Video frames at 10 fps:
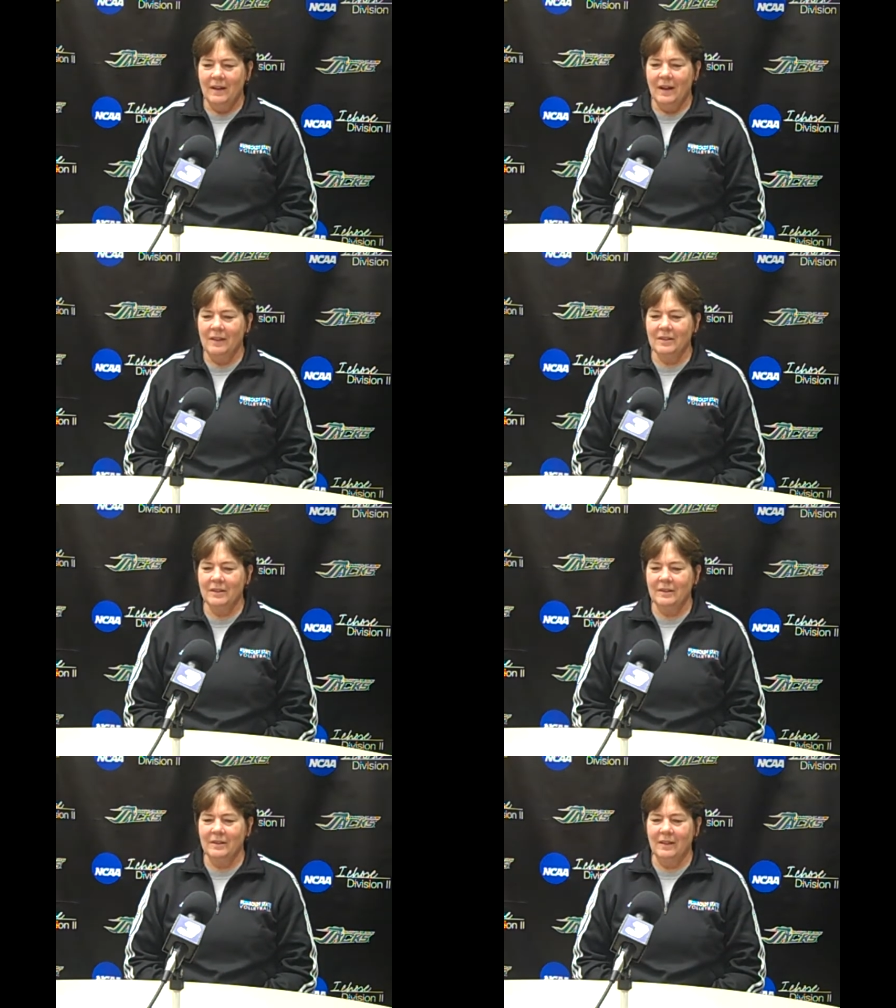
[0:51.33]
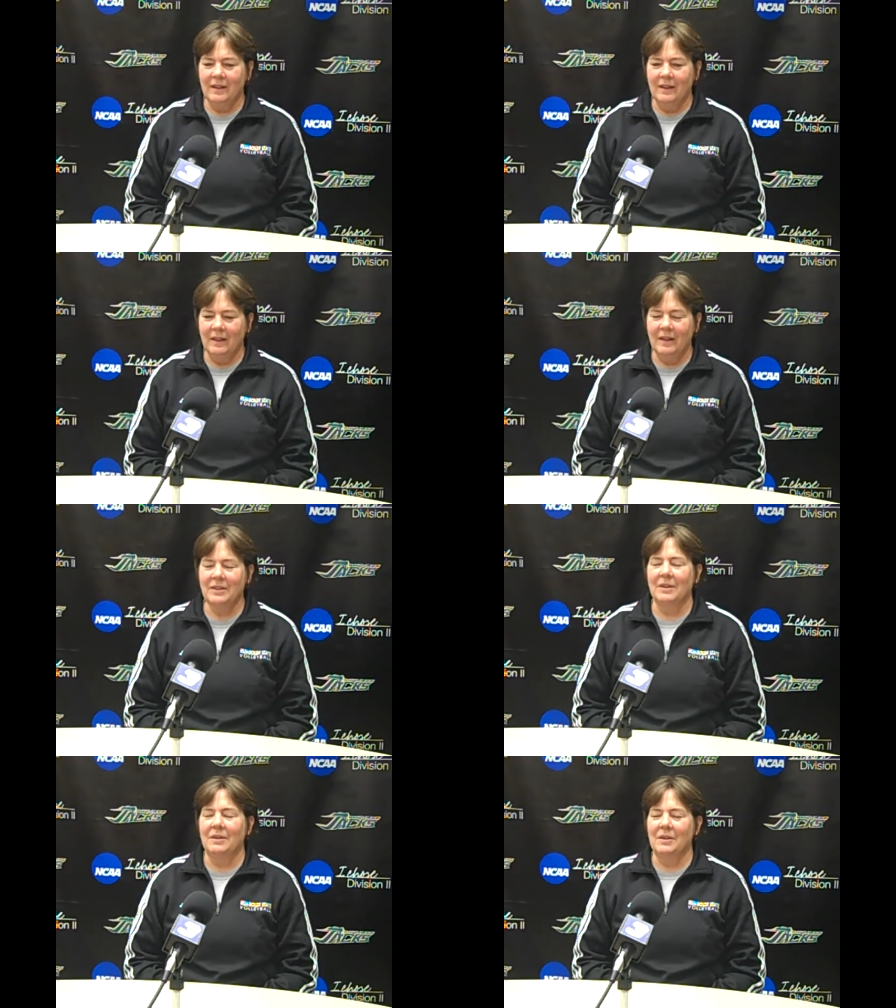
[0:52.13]
Allison and, and
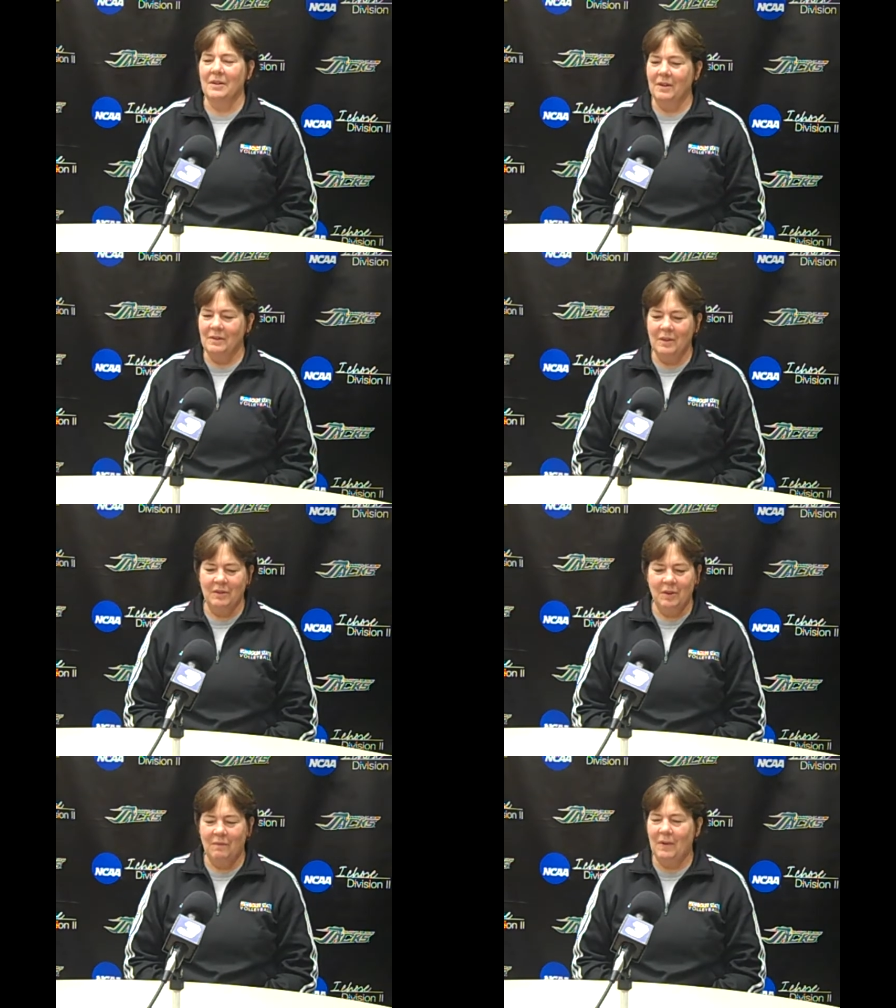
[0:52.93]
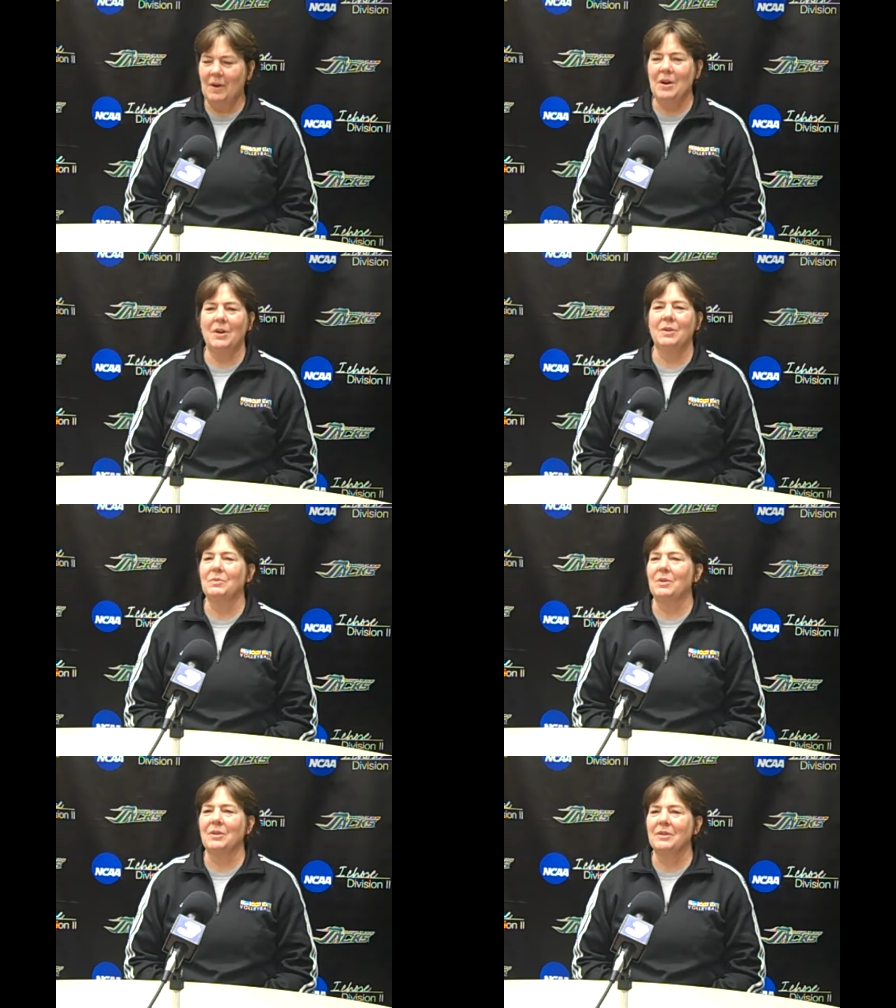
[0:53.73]
Alexa are, are, they're very hard
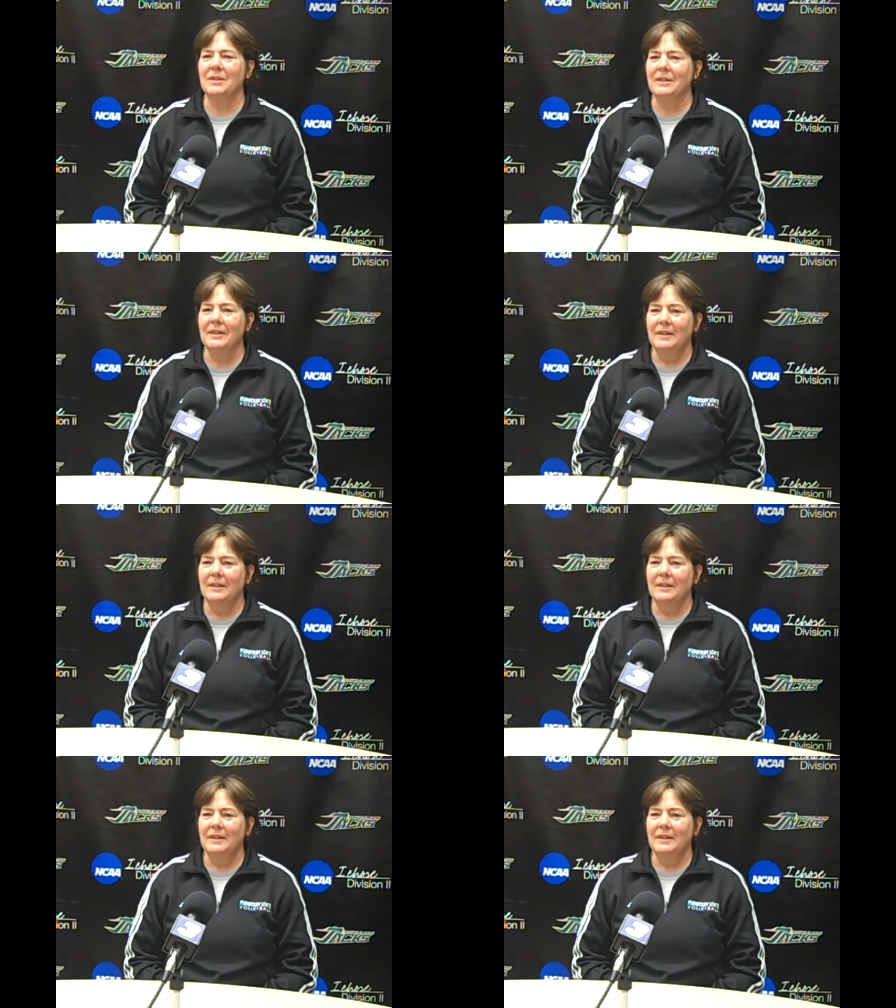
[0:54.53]
workers.